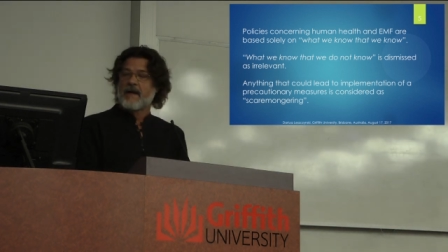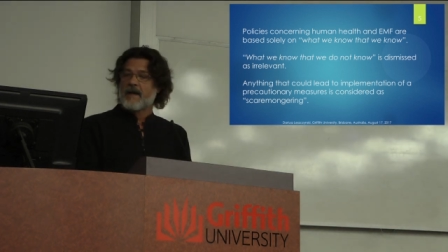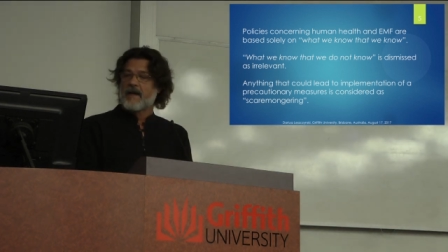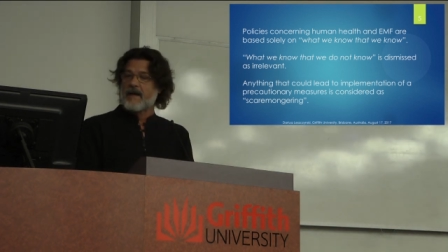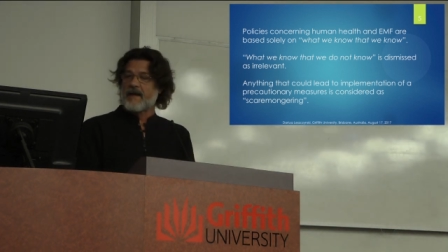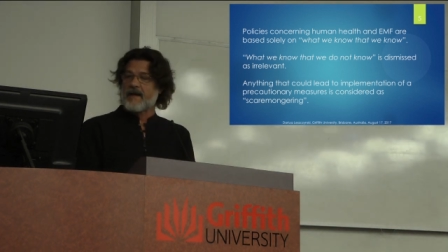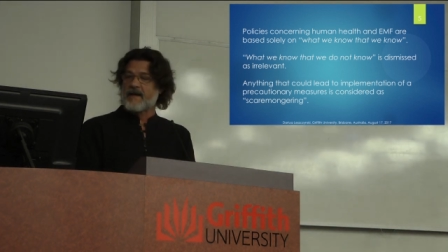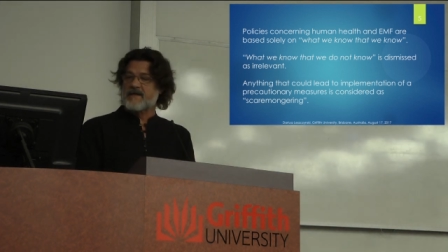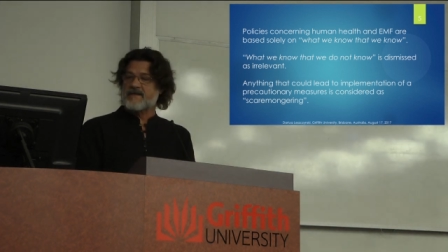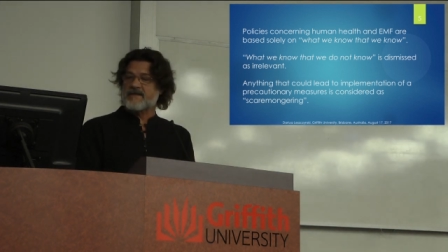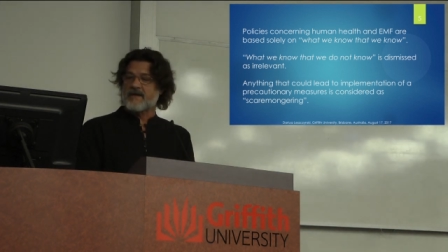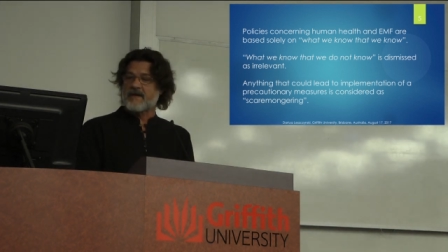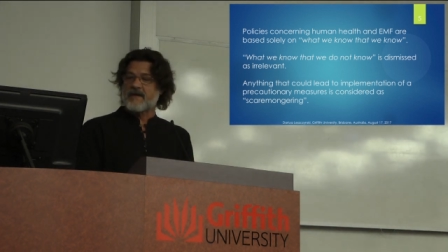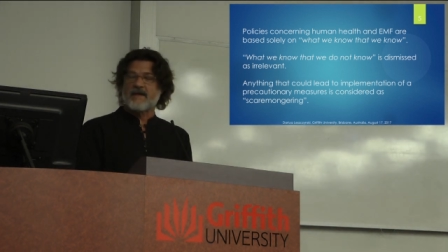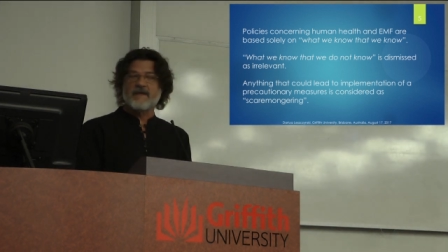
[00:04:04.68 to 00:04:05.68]
is,
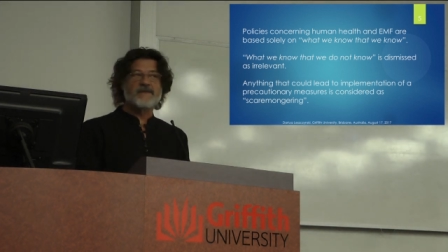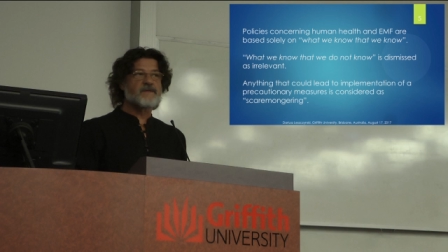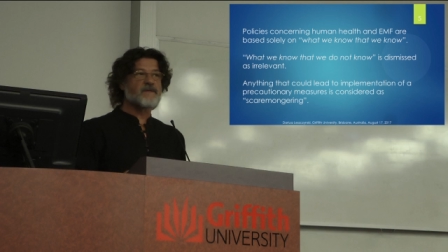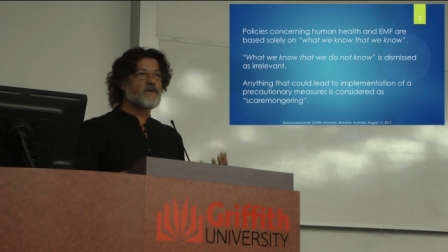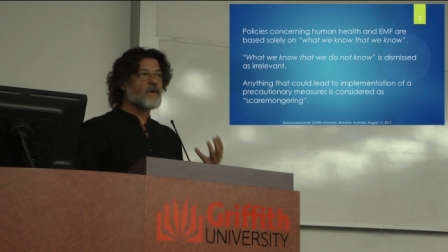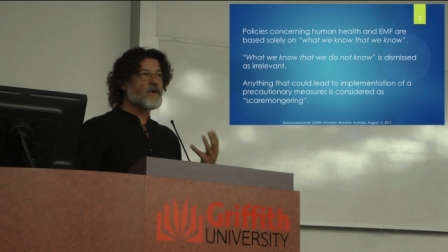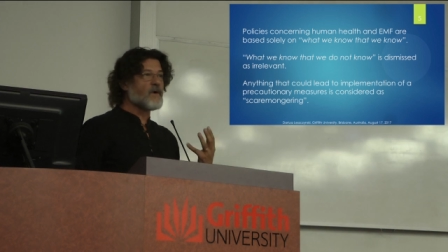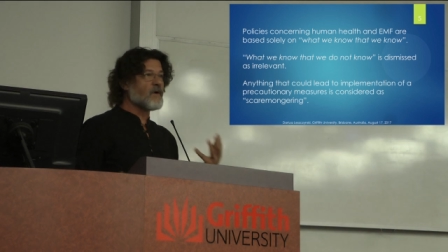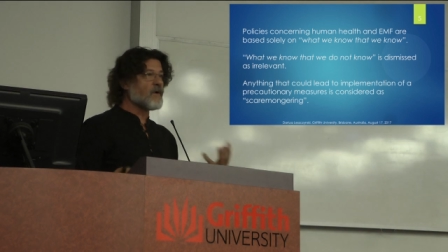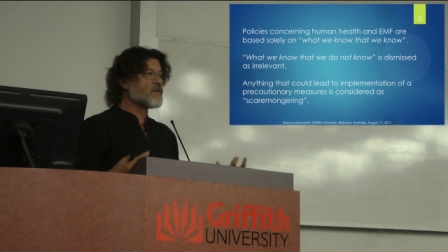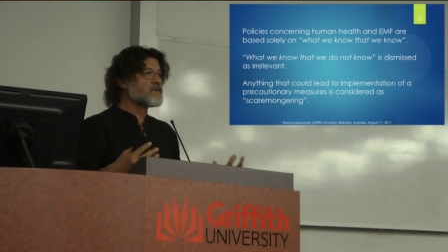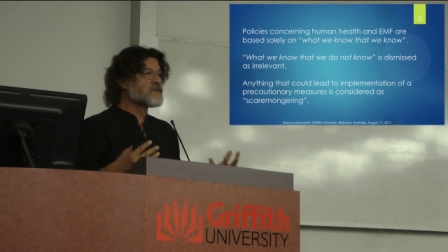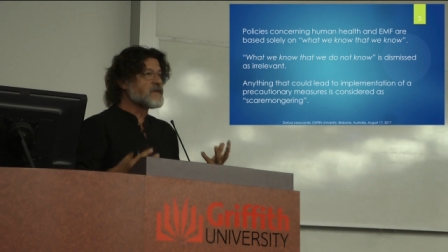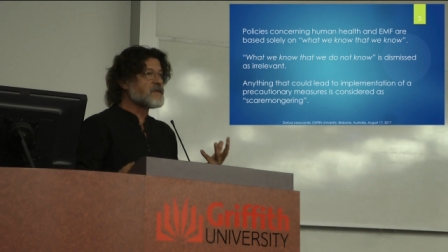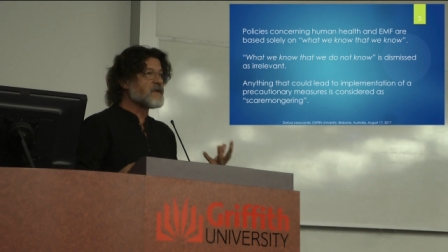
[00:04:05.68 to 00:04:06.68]
is
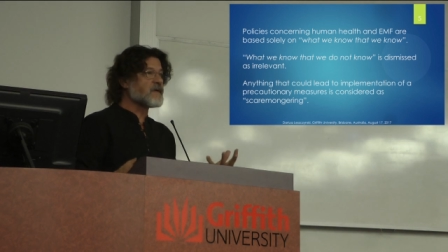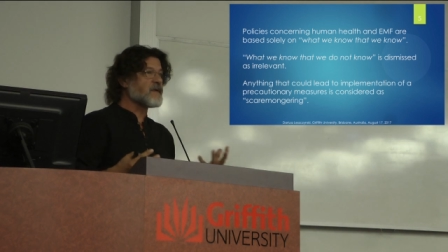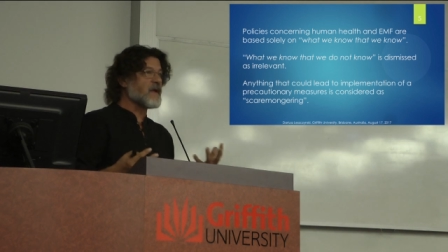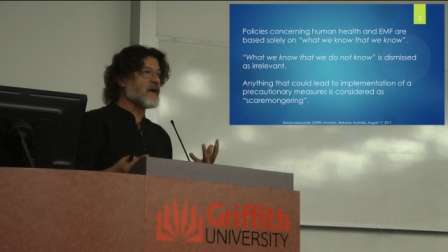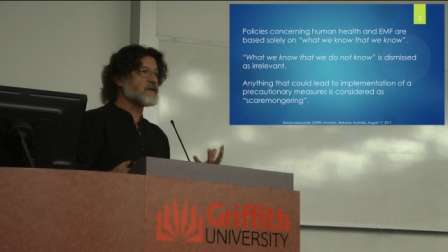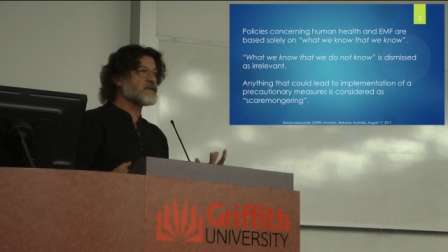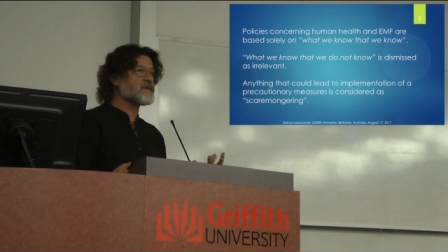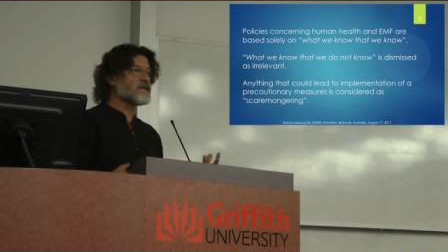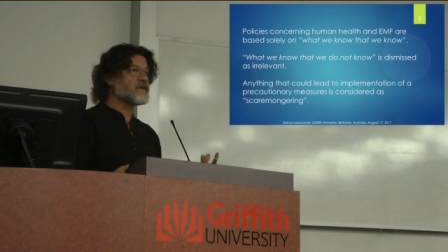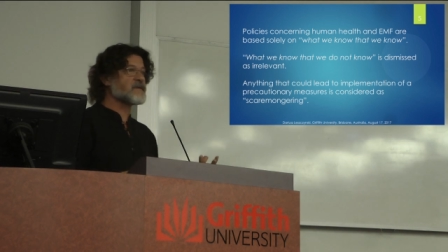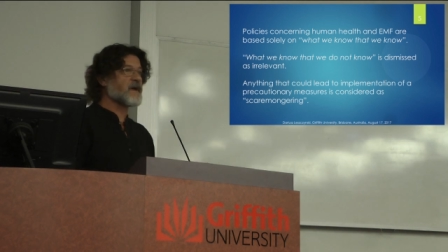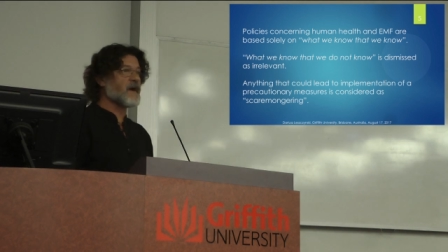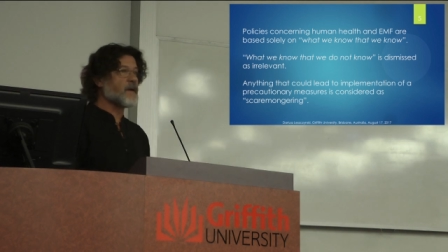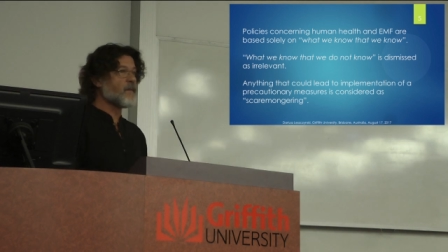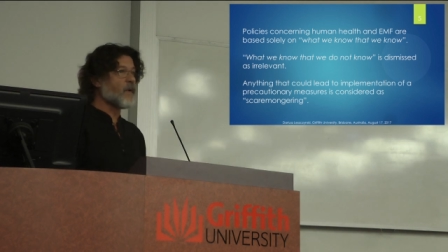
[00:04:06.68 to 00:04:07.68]
considered as
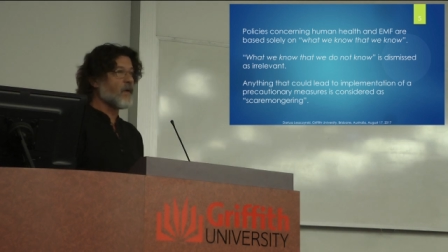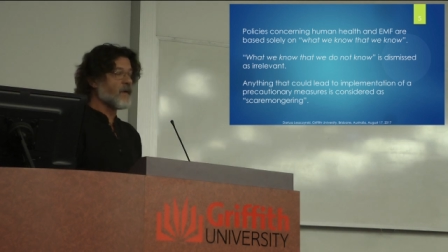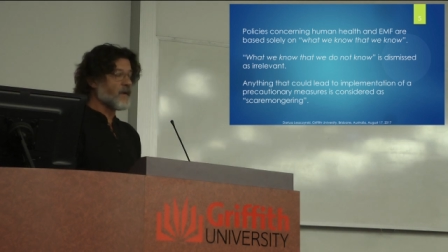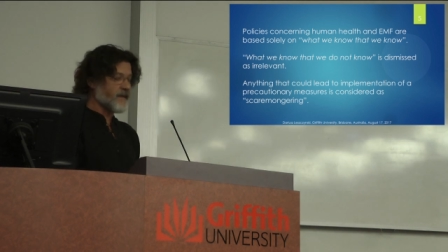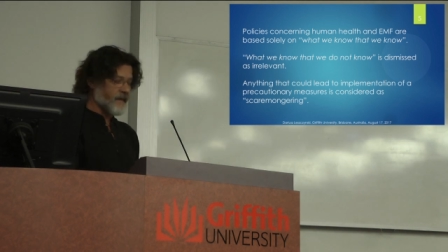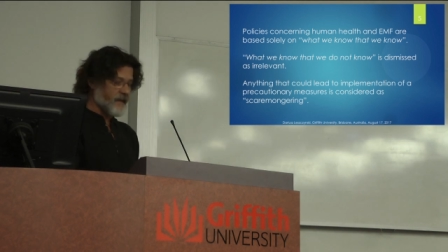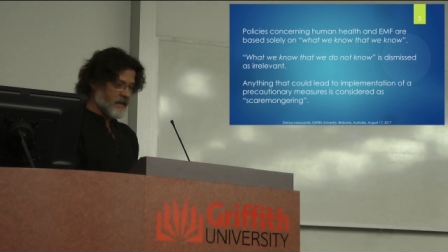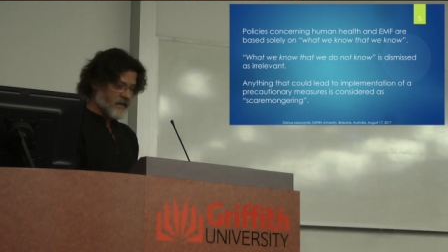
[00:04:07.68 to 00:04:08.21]
scaremongering.